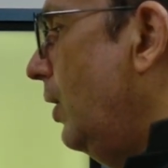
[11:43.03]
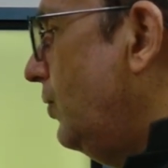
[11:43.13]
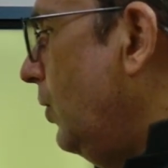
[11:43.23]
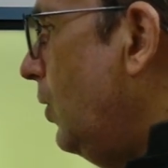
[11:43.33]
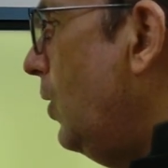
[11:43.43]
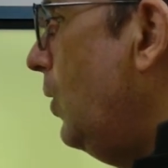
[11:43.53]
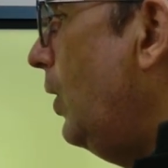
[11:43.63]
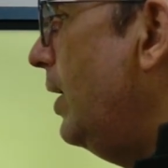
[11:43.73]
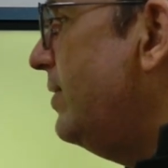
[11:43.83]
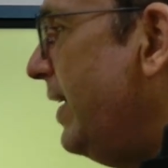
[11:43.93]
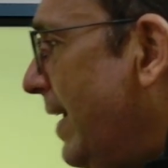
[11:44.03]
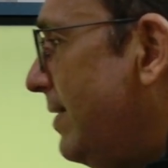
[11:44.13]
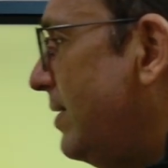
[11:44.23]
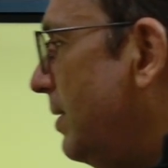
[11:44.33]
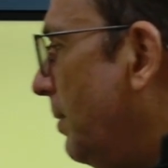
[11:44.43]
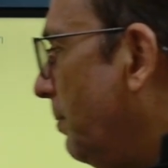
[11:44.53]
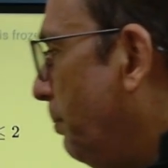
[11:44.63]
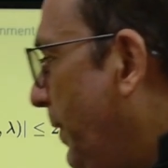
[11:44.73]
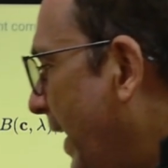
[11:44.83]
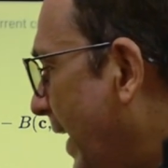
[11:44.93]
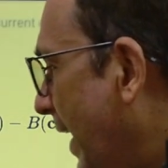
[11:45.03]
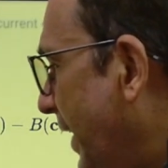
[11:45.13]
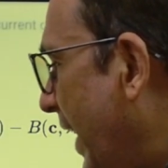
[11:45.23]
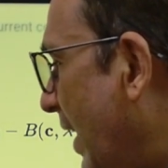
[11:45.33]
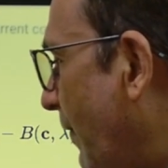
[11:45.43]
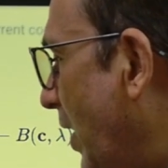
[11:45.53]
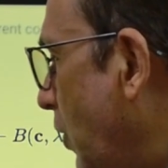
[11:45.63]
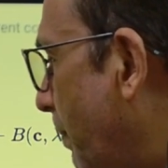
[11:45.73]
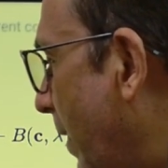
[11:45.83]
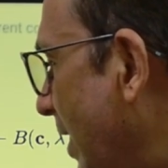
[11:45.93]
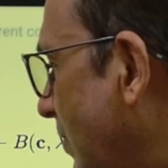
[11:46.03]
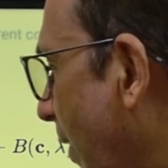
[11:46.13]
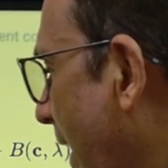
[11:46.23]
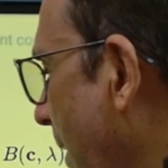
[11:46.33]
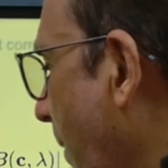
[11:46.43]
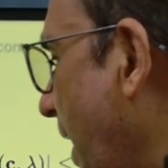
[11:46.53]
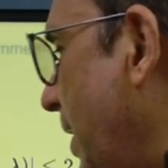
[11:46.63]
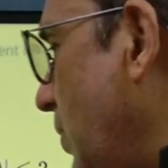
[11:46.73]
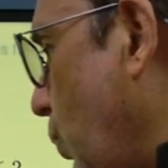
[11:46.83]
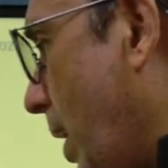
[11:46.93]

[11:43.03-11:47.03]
So since B can take value plus 1 and minus